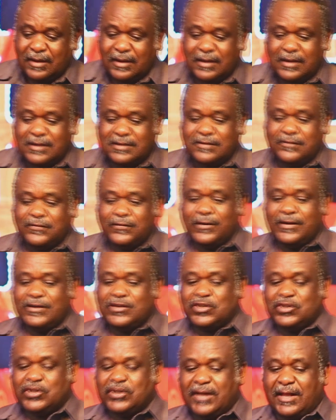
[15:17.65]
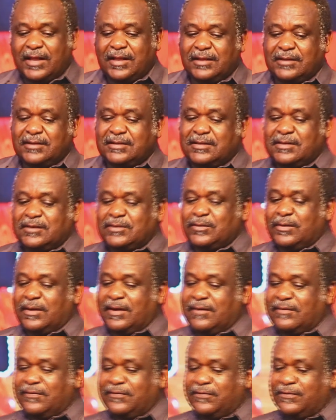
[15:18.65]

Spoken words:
is for a child to have